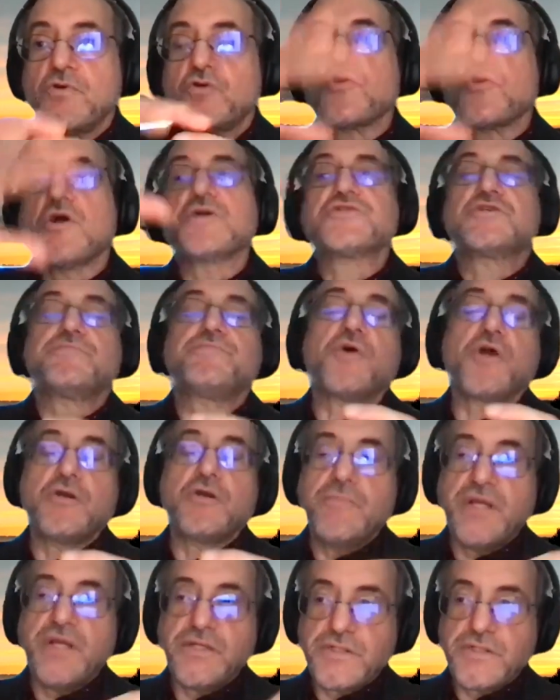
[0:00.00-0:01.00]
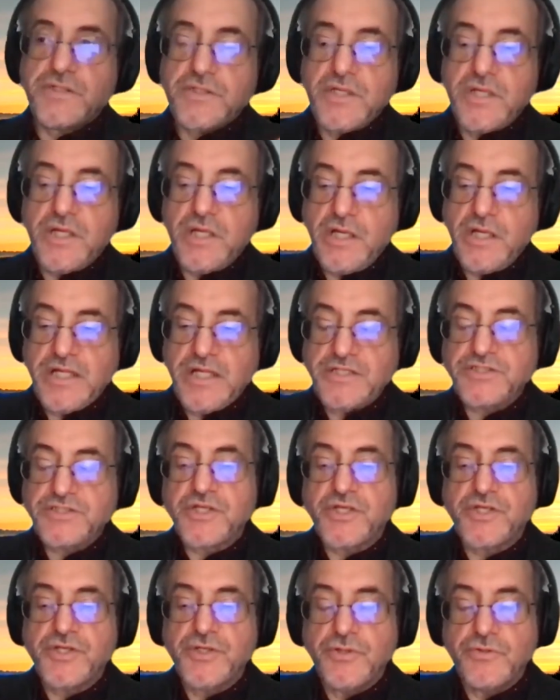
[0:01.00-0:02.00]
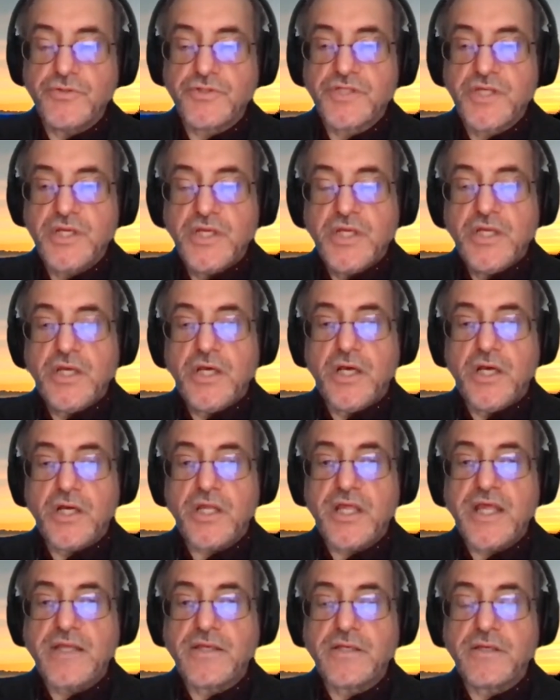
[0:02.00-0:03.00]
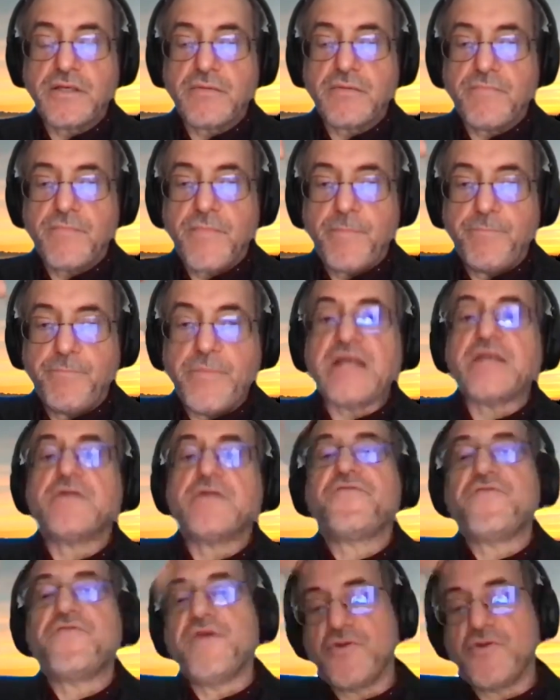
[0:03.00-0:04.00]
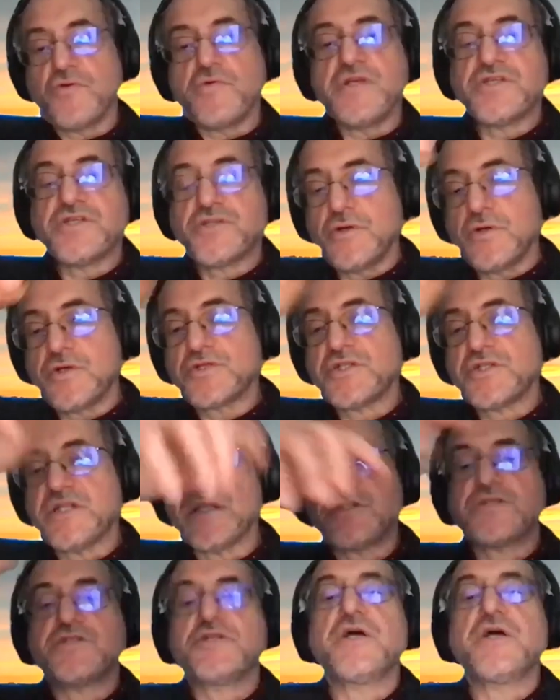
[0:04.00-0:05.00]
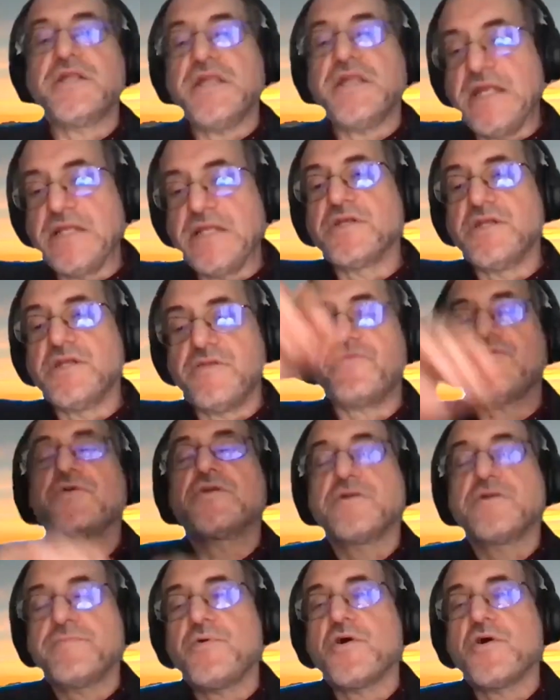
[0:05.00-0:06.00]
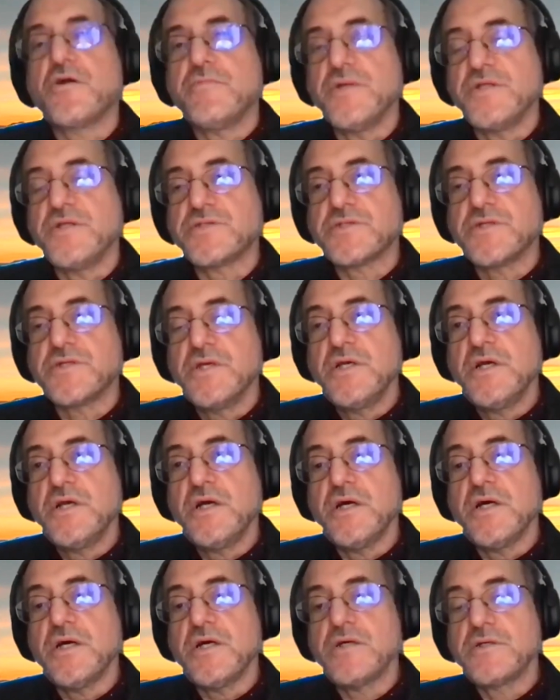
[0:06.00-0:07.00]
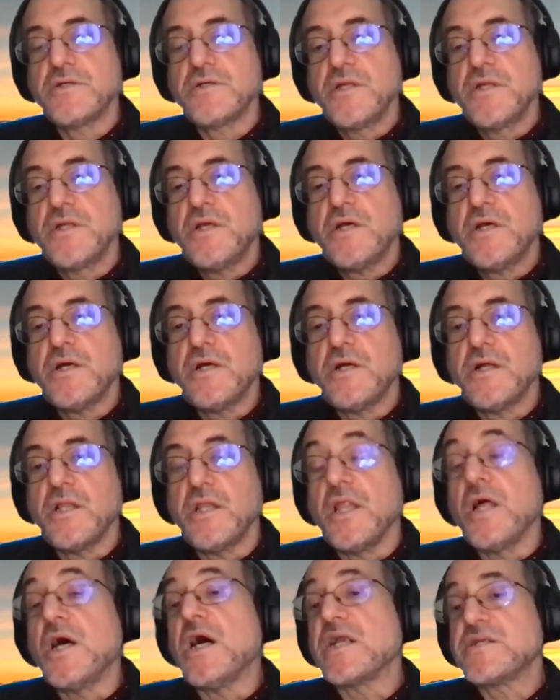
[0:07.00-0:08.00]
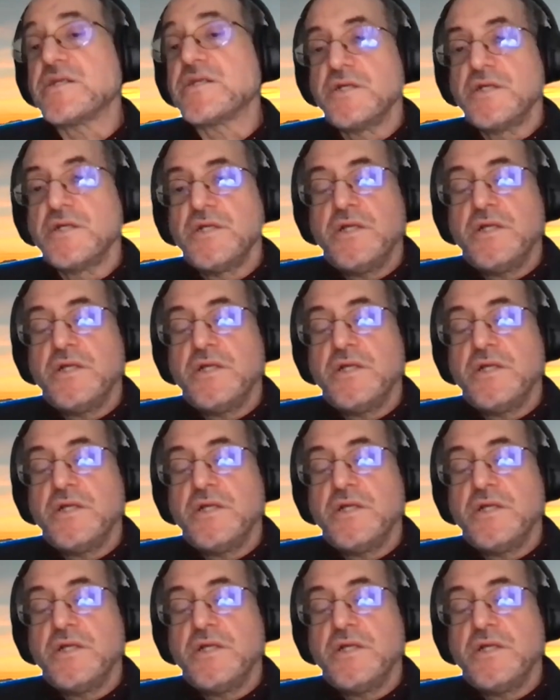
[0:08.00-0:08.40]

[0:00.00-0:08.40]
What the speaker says: cross-department institutes can benefit the research that's done in the different departments a lot.